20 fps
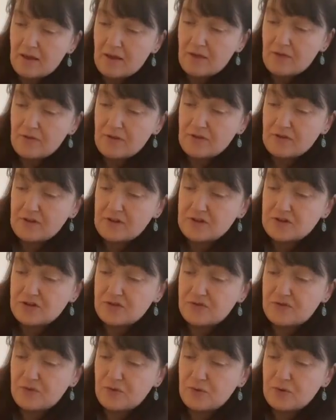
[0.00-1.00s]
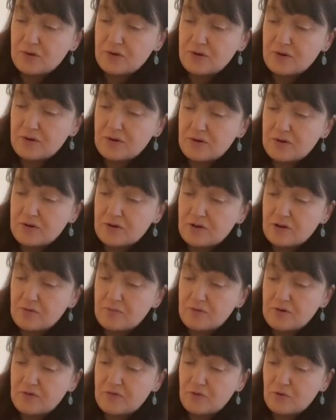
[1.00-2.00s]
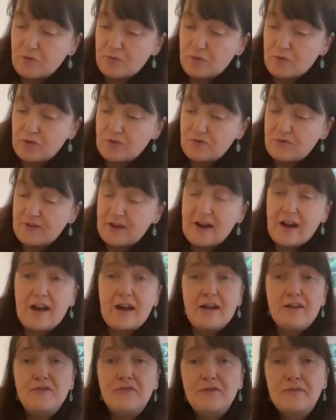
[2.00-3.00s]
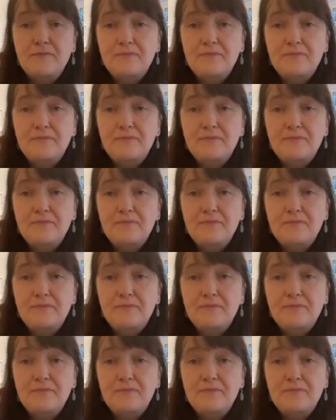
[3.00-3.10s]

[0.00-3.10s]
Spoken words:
I think that's a 4, could be a 4.5,